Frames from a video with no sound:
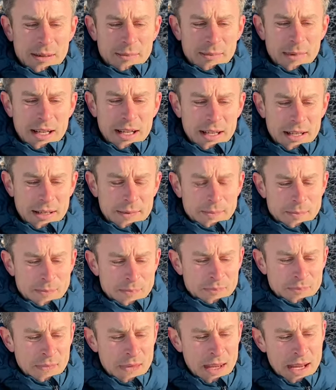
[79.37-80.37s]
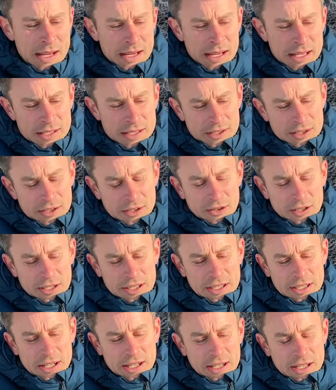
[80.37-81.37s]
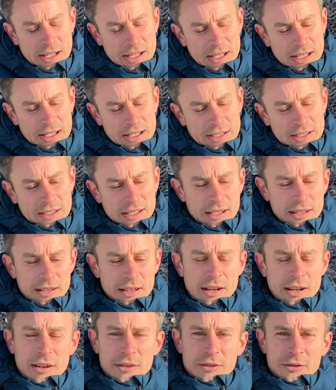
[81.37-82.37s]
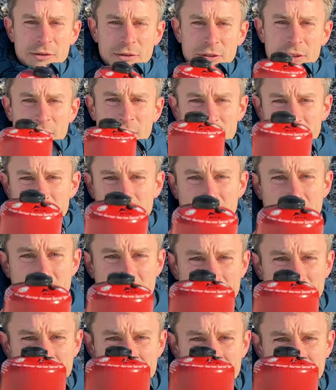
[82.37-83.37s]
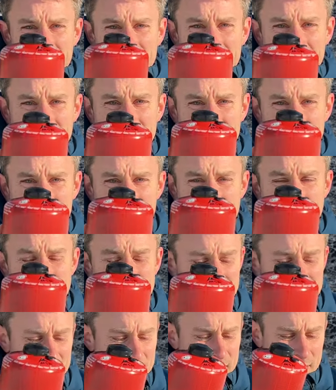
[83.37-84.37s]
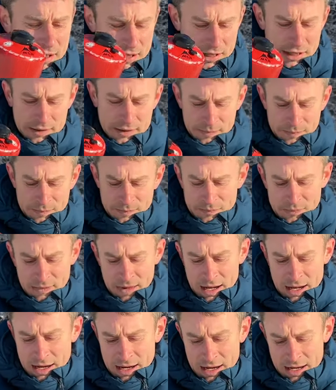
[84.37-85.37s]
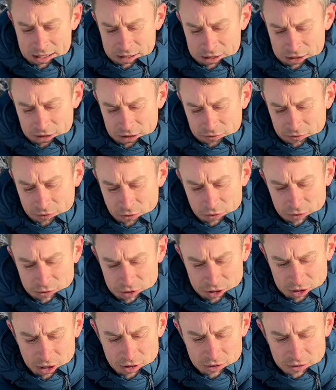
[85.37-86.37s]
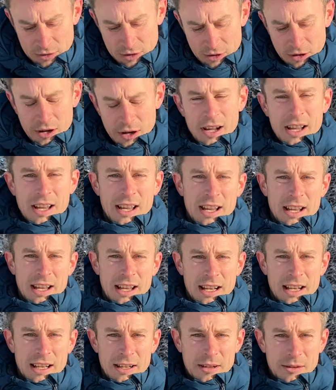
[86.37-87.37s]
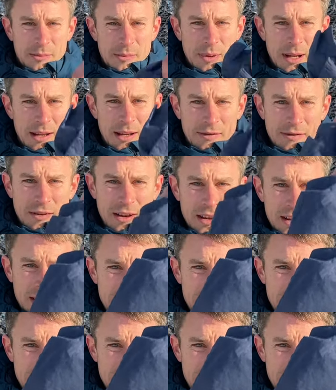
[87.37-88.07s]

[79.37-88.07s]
a minute. Inside is the 100 gram canister. And you've also got a little bit of